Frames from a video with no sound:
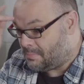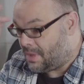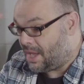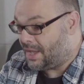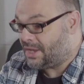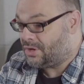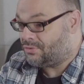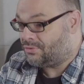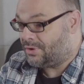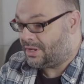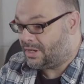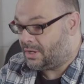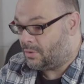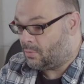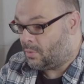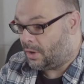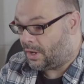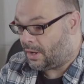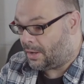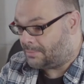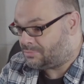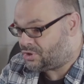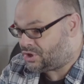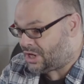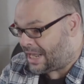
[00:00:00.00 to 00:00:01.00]
mind reading one.
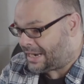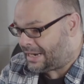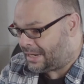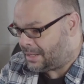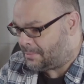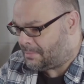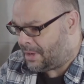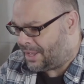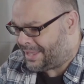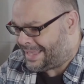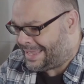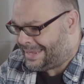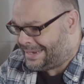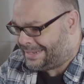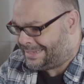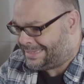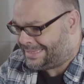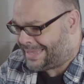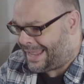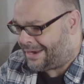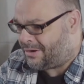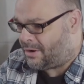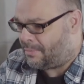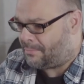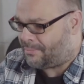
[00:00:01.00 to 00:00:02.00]
I'm channeling my inner
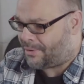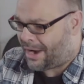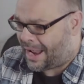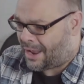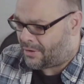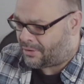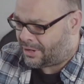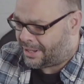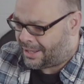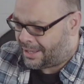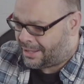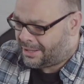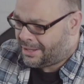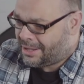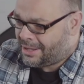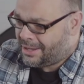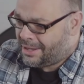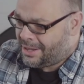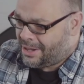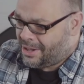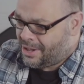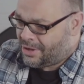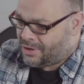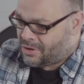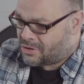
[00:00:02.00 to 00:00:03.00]
Derren Brown here.
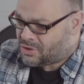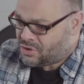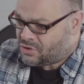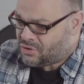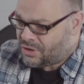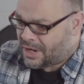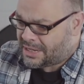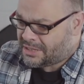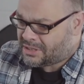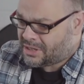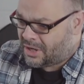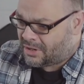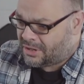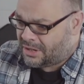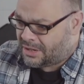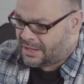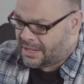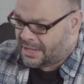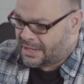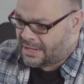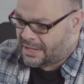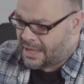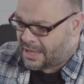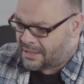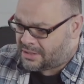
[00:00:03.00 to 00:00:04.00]
Concentrate on
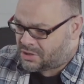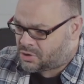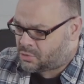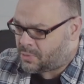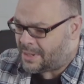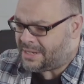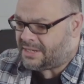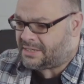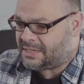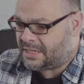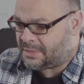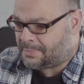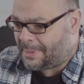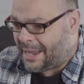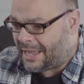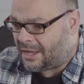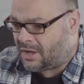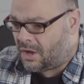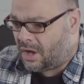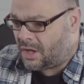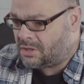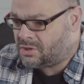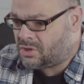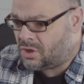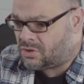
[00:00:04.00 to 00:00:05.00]
the, uh, there's 26 black
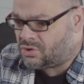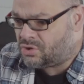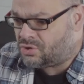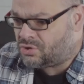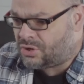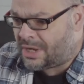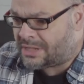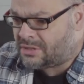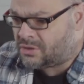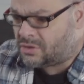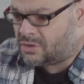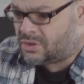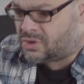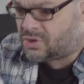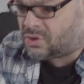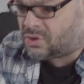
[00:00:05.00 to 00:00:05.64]
cards. Concentrate on the